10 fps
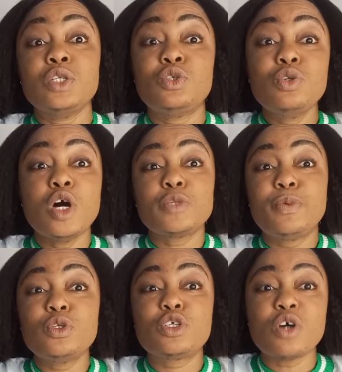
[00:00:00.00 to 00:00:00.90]
Do not
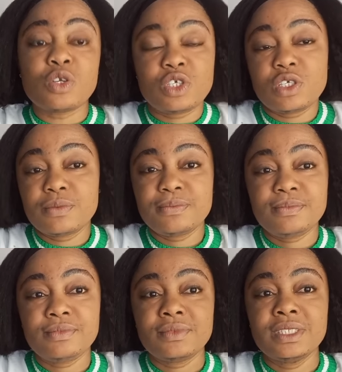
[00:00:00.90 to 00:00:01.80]
put salt
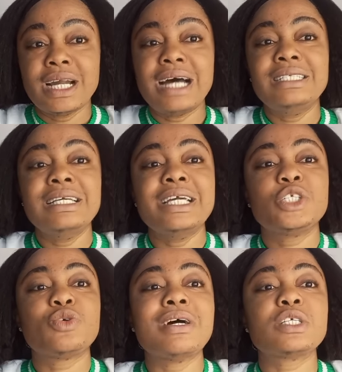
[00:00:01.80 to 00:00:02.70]
at the
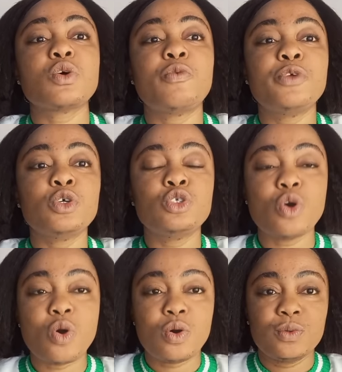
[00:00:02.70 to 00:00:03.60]
entrance of your
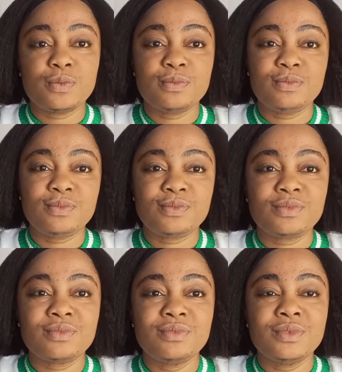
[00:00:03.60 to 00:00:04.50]
door
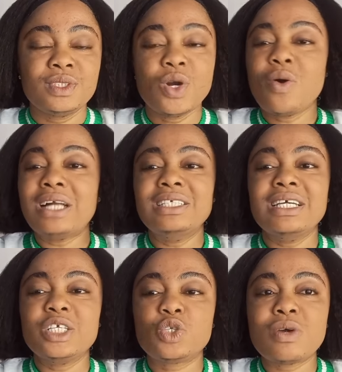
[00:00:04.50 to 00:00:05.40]
or at
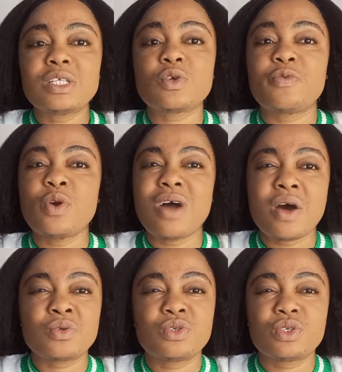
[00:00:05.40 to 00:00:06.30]
the entrance of your
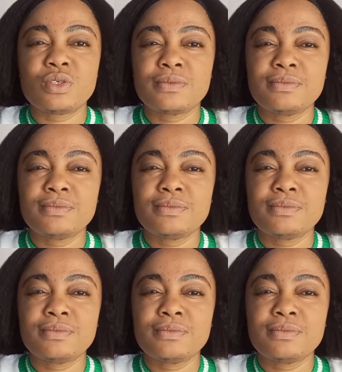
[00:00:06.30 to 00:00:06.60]
house.